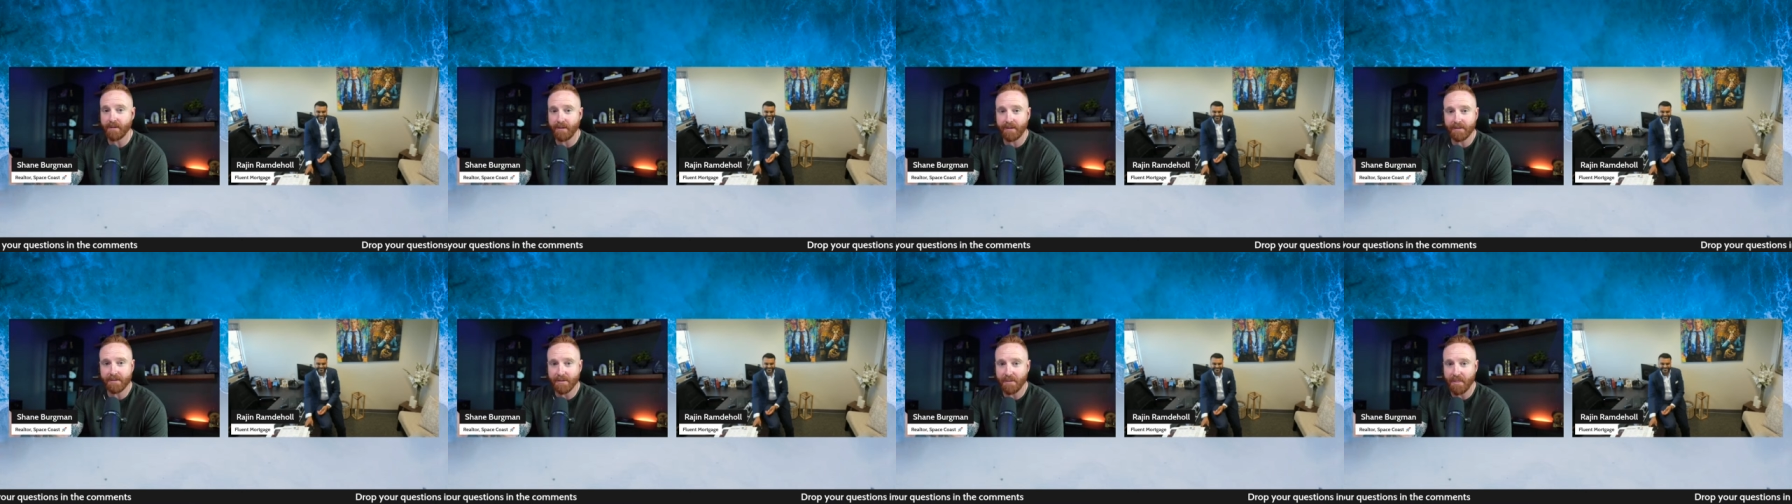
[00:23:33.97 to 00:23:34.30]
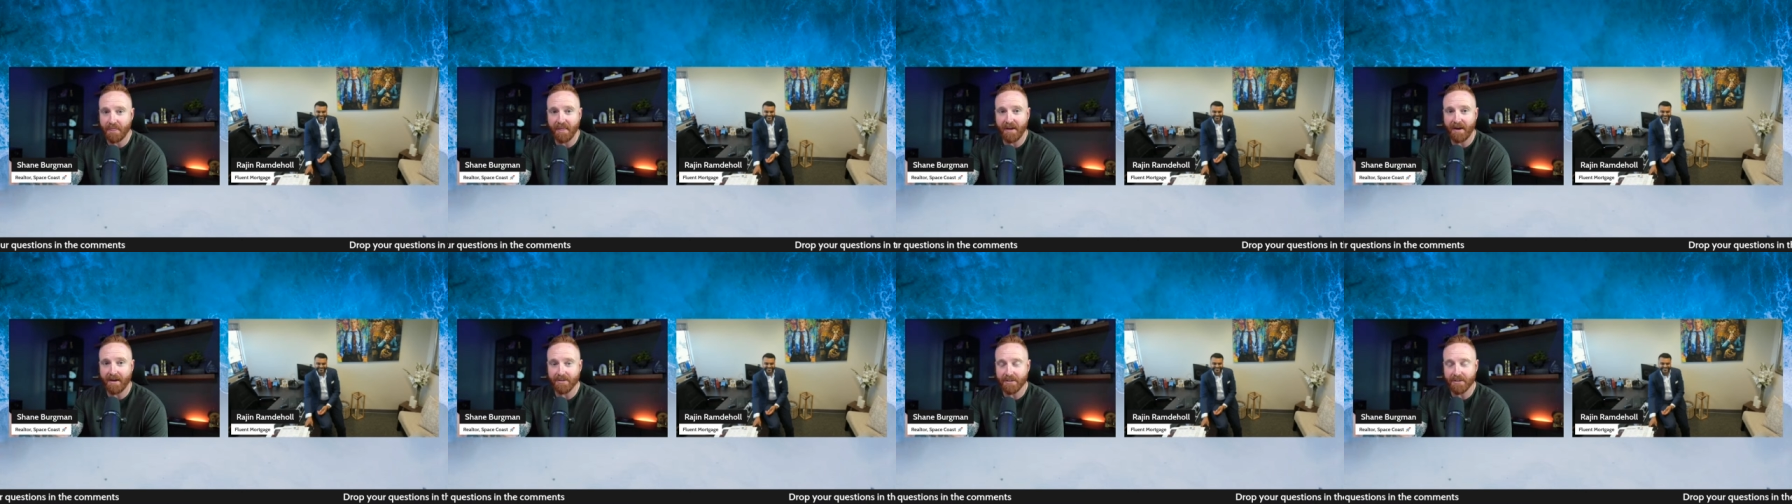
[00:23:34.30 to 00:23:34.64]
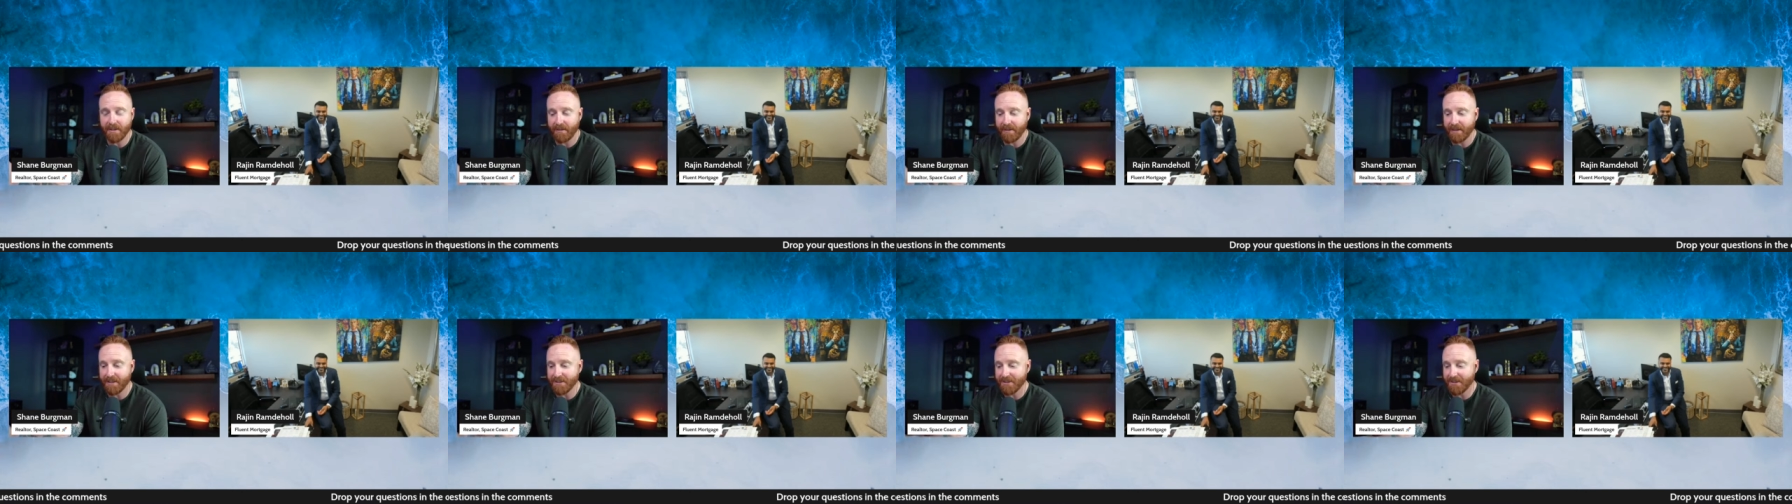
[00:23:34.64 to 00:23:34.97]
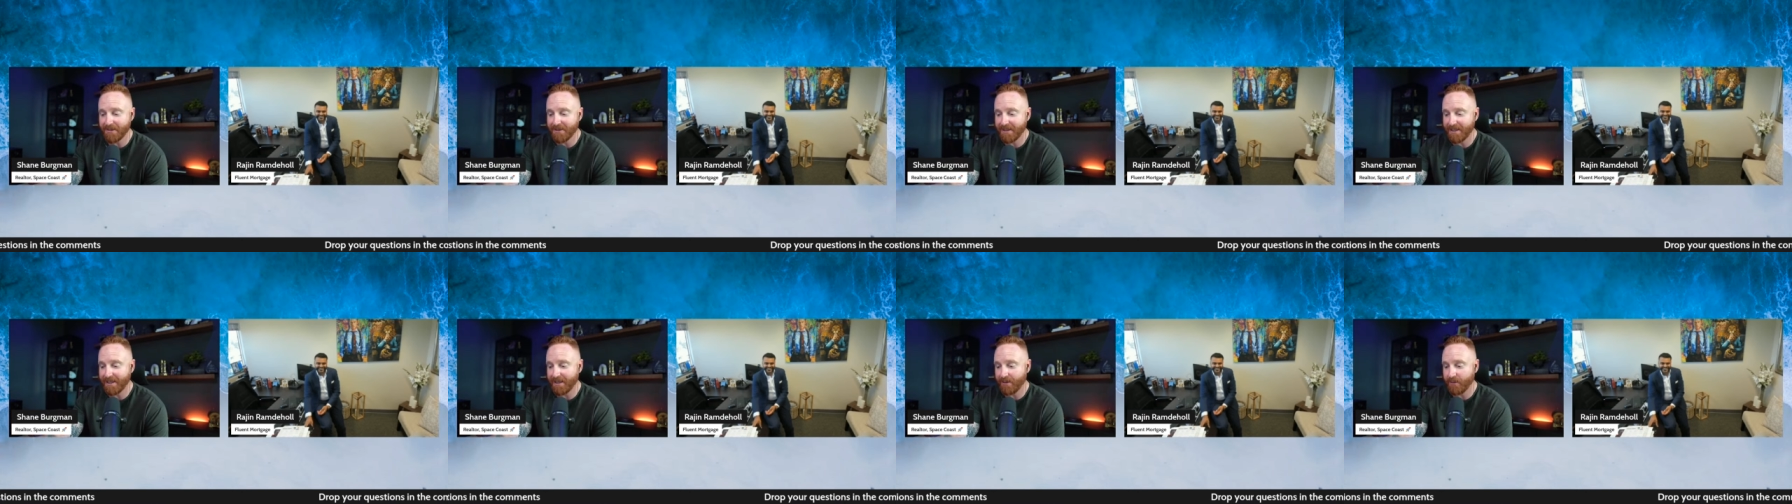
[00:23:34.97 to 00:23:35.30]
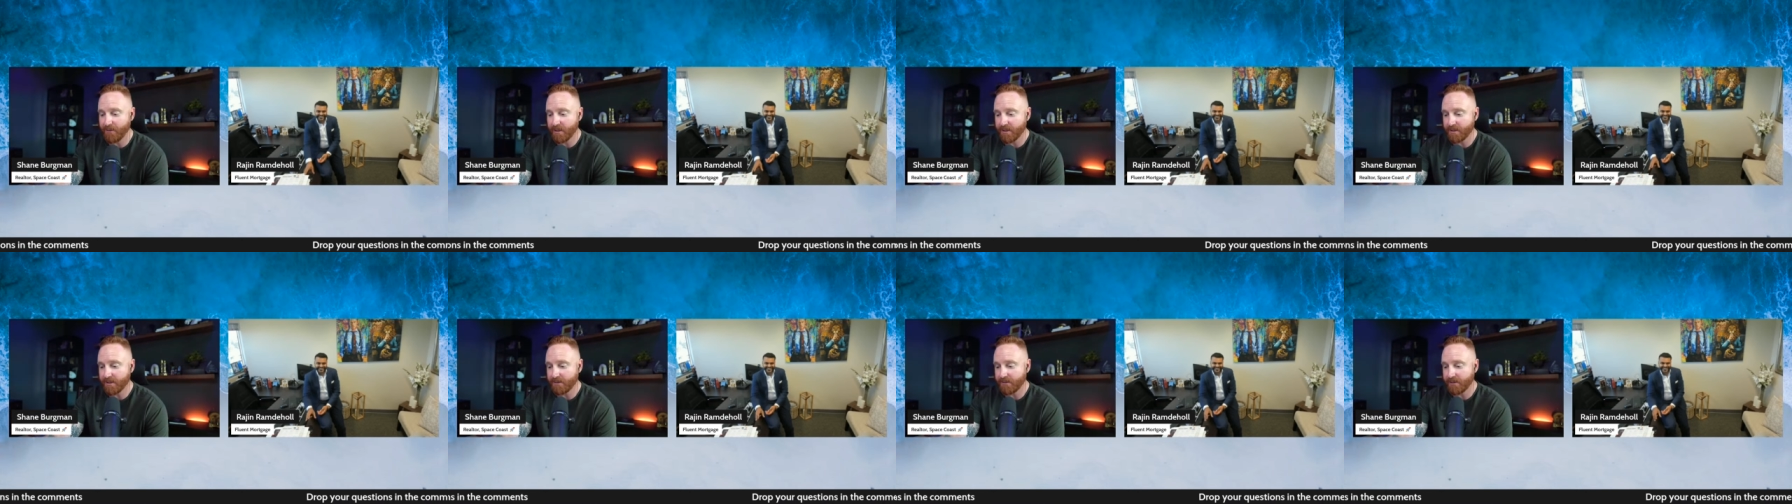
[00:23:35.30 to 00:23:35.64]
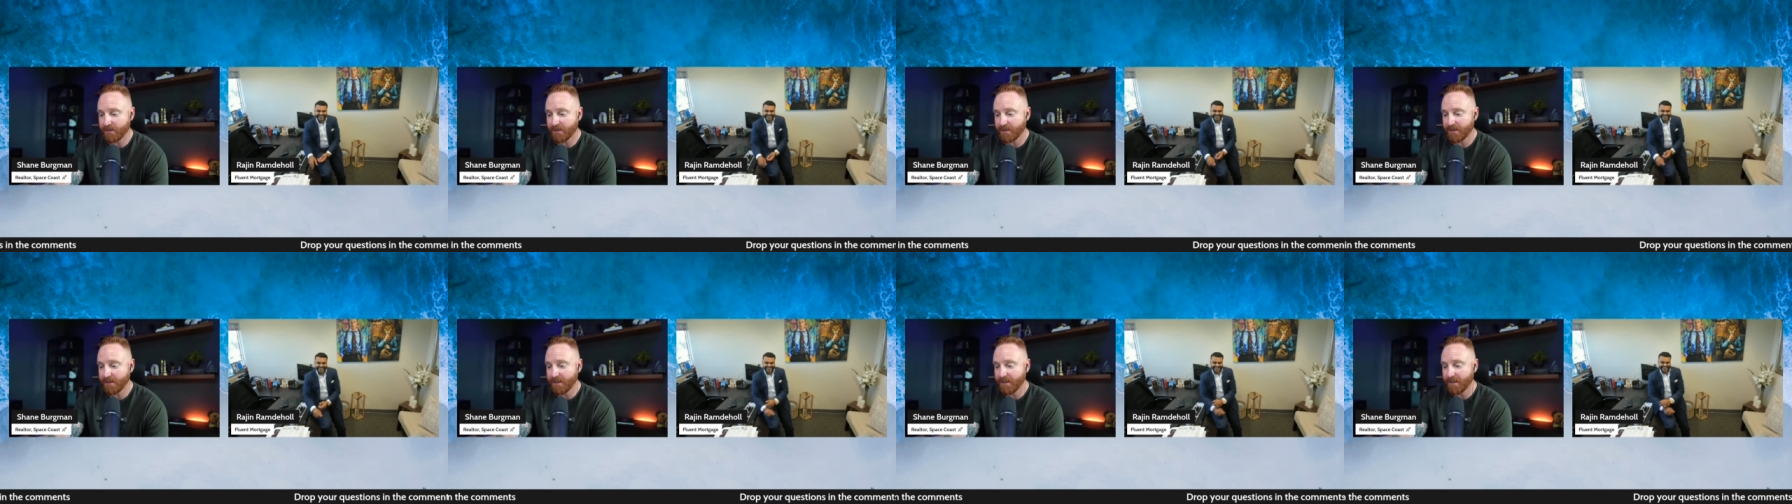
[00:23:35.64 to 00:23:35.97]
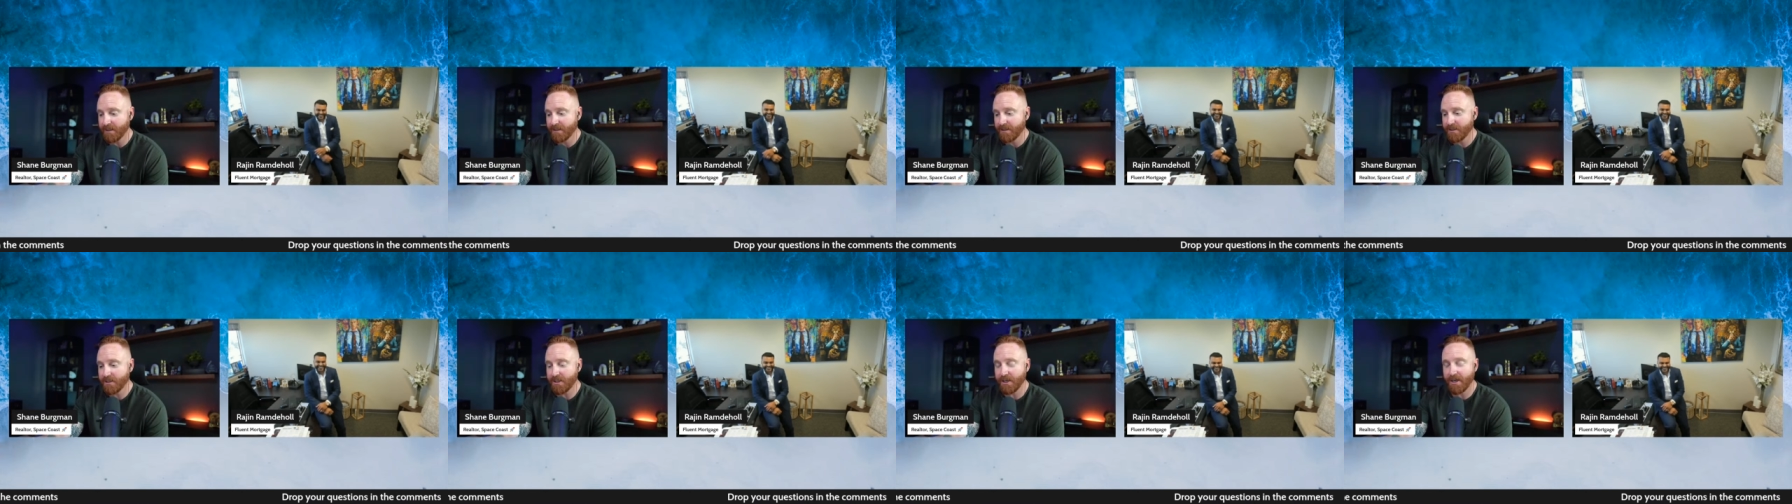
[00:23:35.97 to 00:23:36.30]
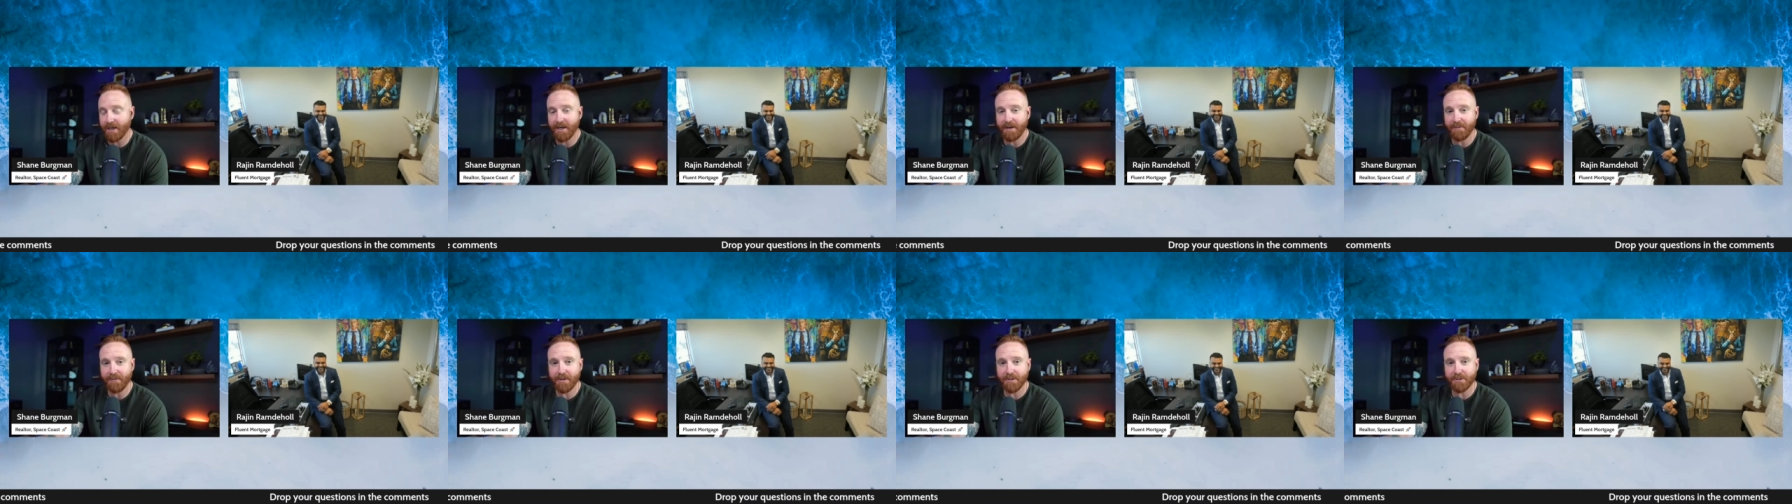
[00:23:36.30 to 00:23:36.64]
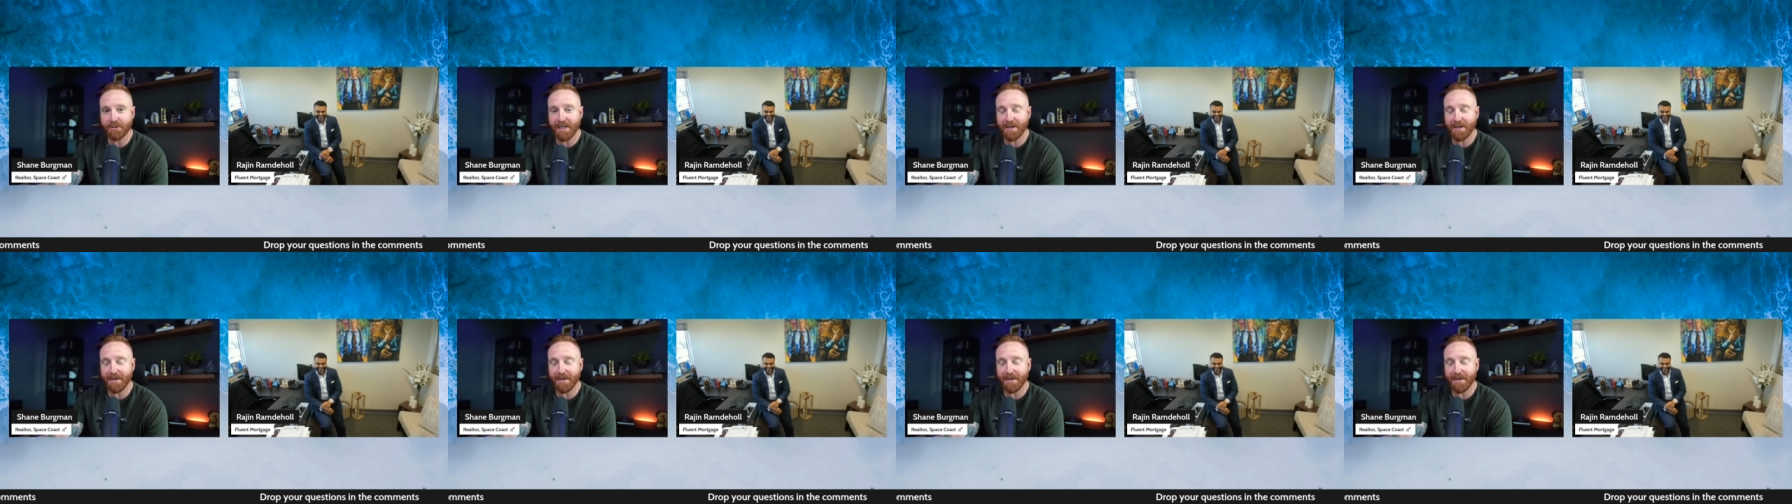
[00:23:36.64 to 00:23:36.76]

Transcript: it's a thousand things going on at once. I'm just sorry if you're